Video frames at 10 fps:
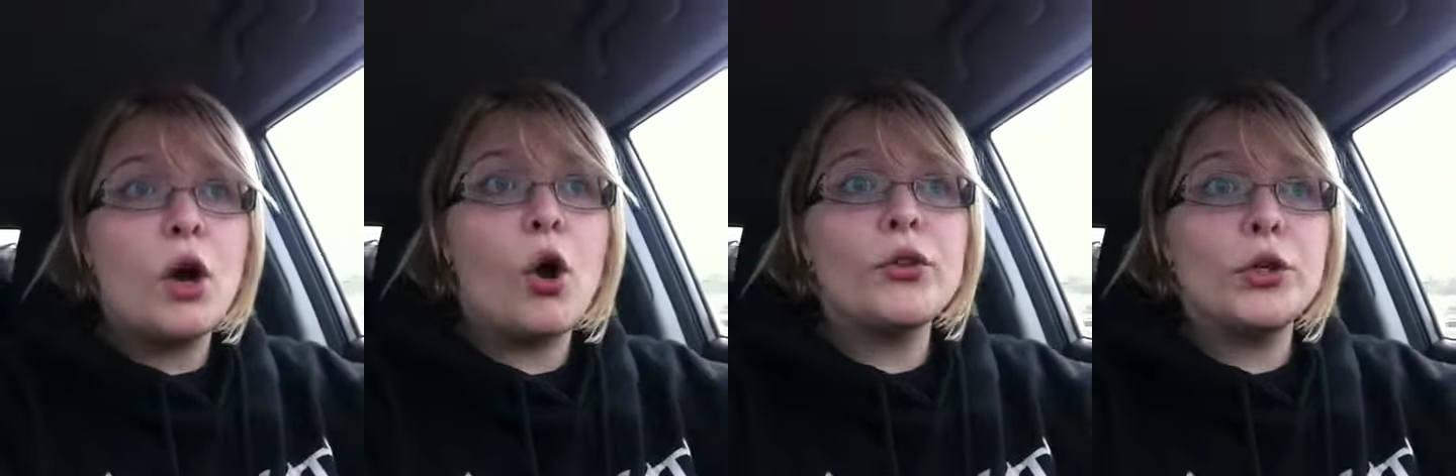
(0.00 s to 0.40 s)

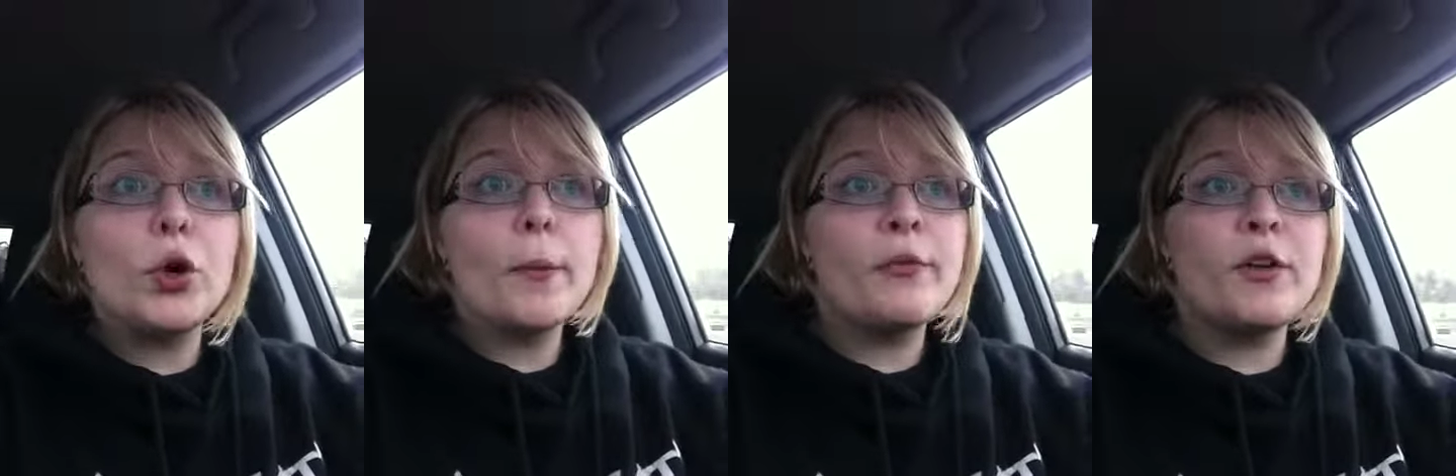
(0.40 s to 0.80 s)
hold the
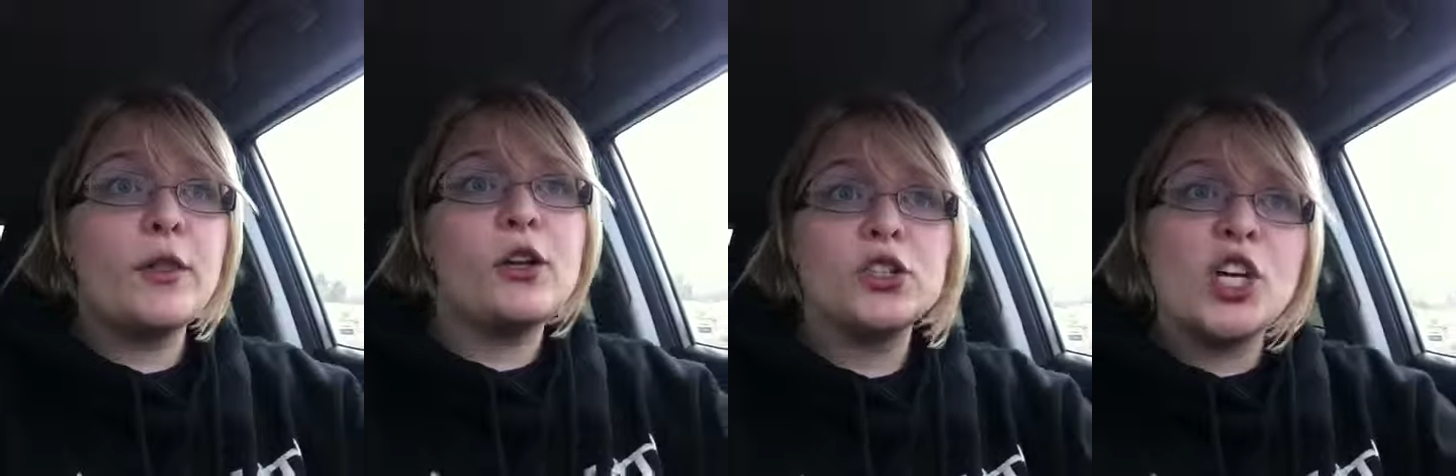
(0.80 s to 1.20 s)
door open for
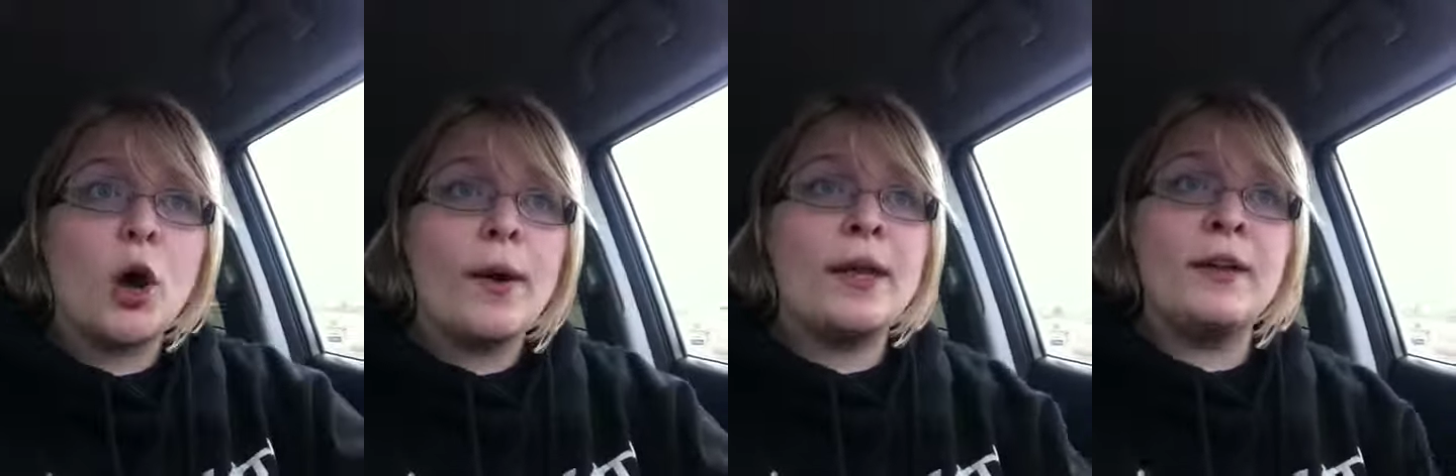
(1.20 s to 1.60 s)
you, they'll just
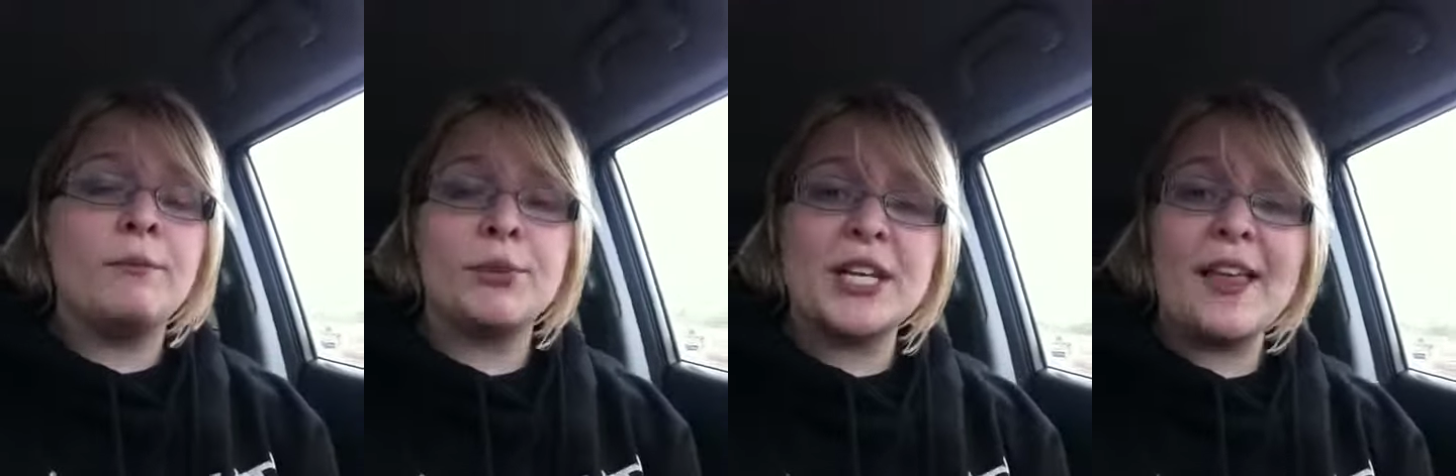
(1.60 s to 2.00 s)
go in
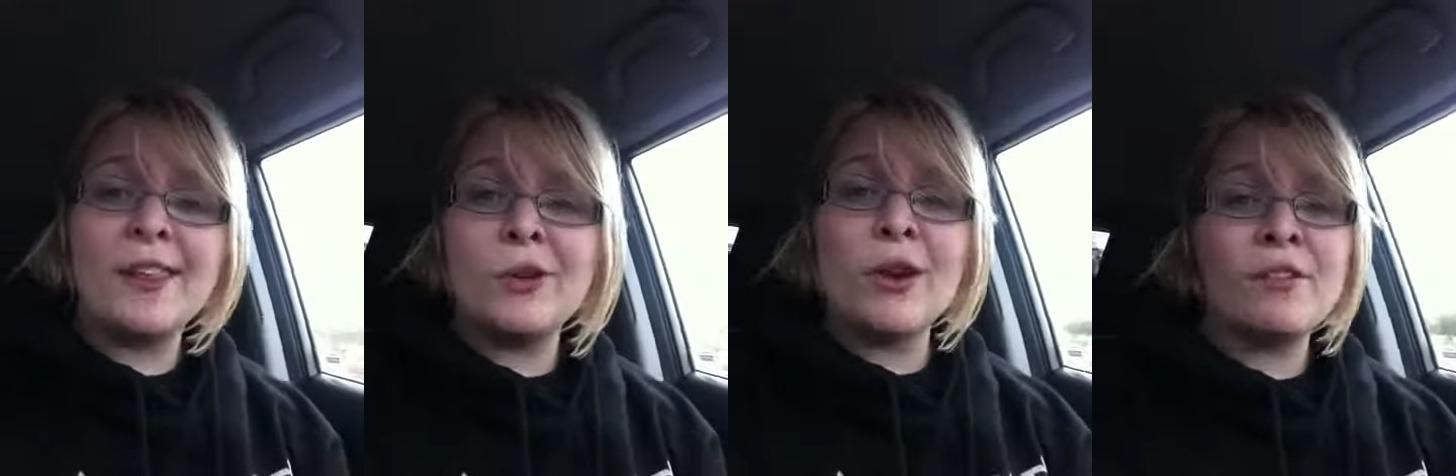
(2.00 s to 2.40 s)
and
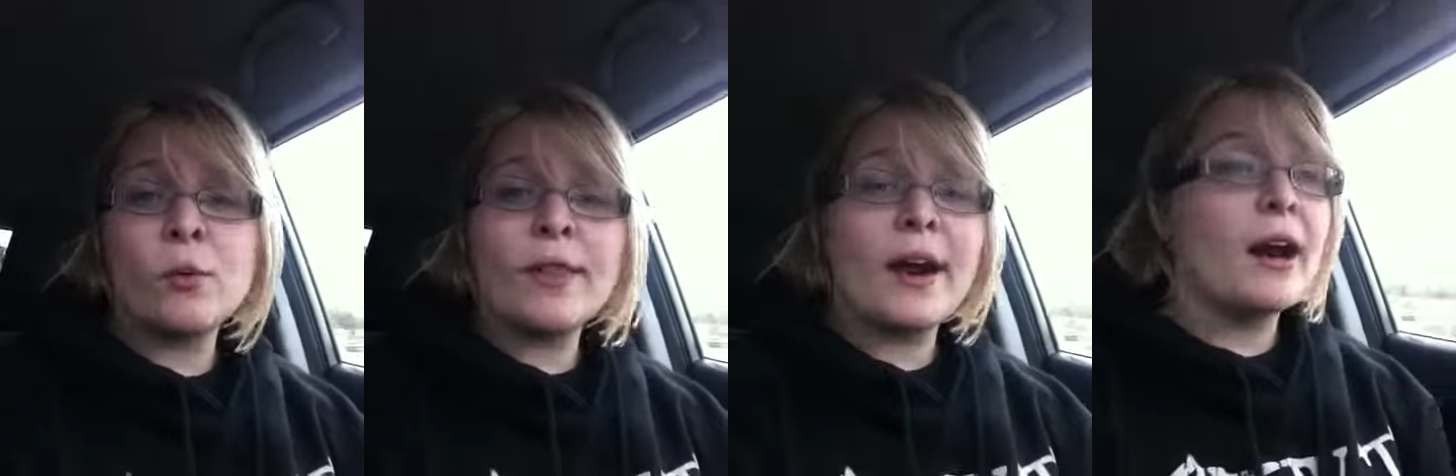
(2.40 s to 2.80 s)
pretend that you
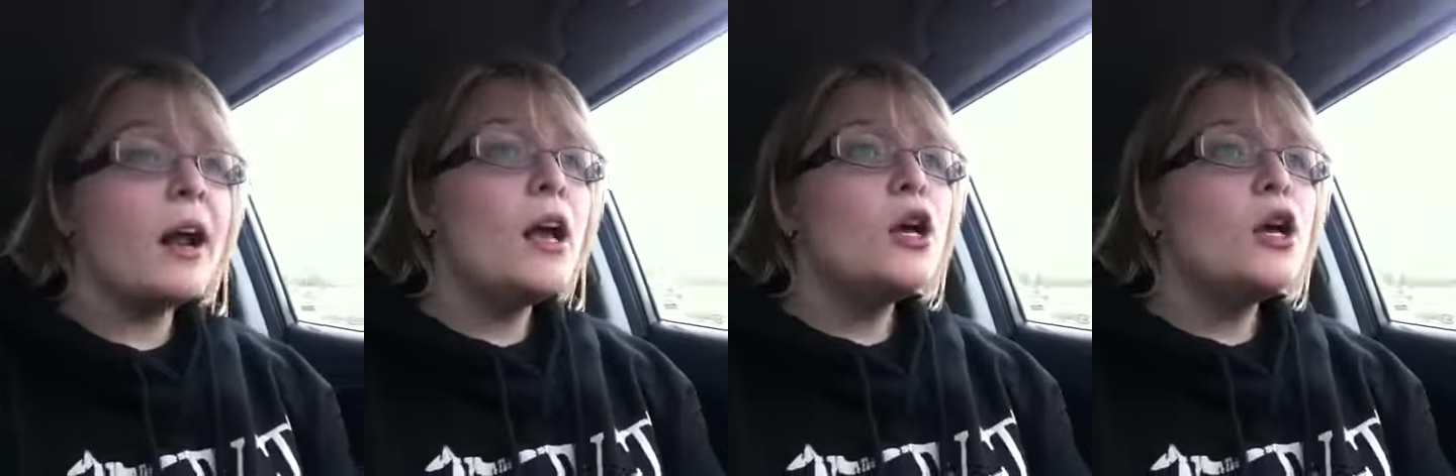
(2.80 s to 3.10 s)
never were there.